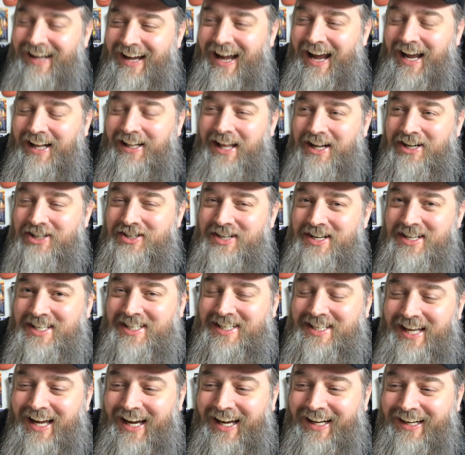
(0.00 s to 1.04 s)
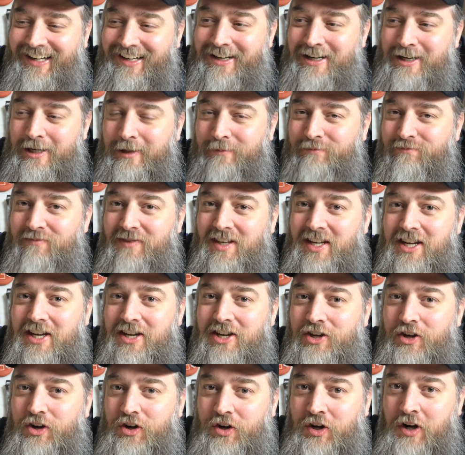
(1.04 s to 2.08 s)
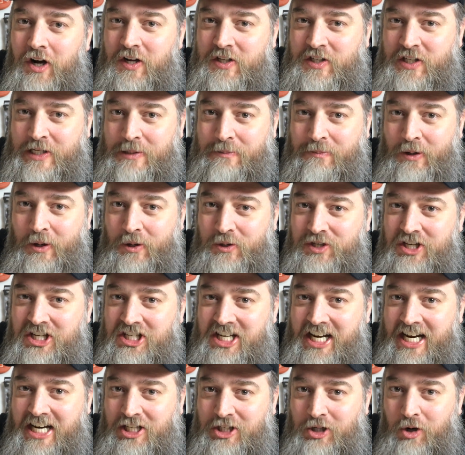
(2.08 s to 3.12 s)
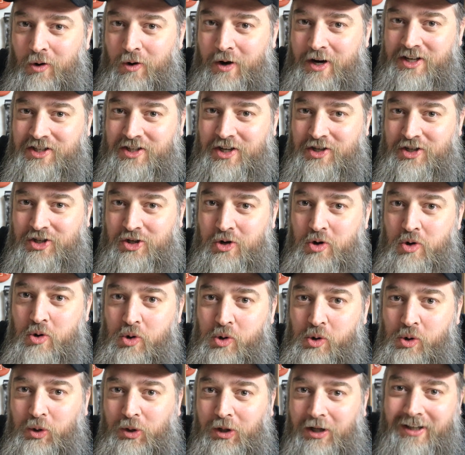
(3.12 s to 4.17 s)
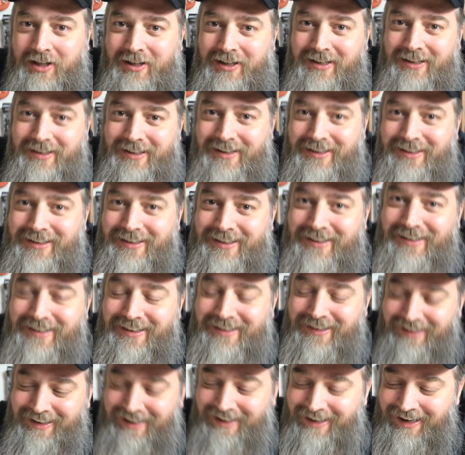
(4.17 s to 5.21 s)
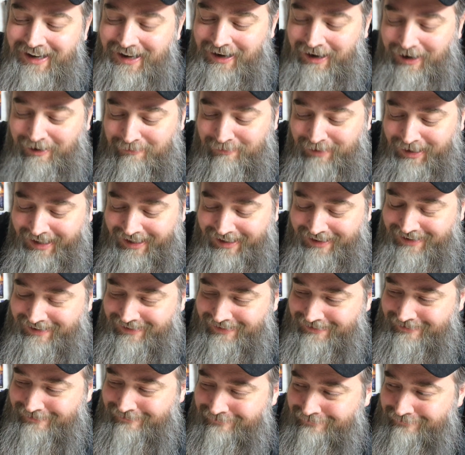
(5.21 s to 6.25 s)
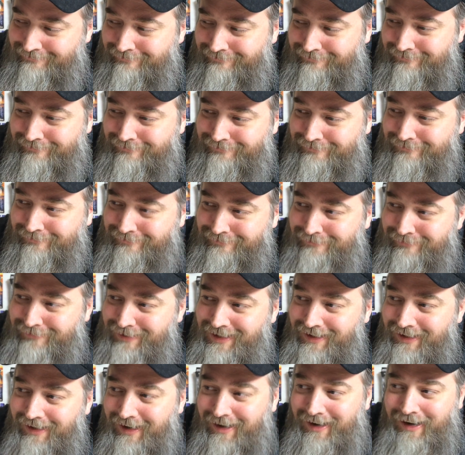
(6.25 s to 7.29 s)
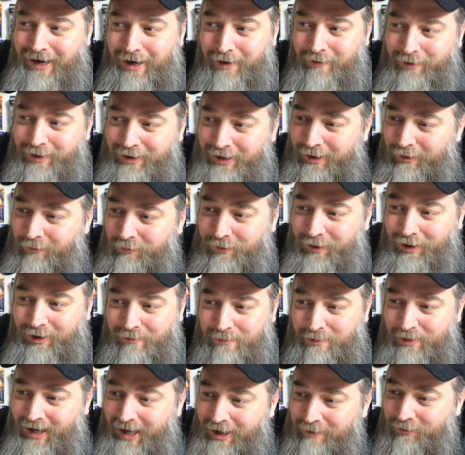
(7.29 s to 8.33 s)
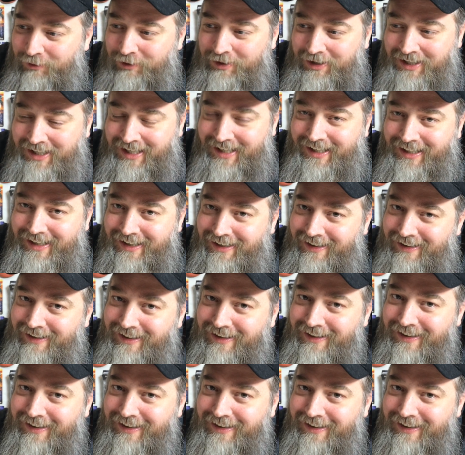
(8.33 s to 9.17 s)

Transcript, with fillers: and then she said, You're not supposed to take toys to school. I'm like, I really felt bad for the kid.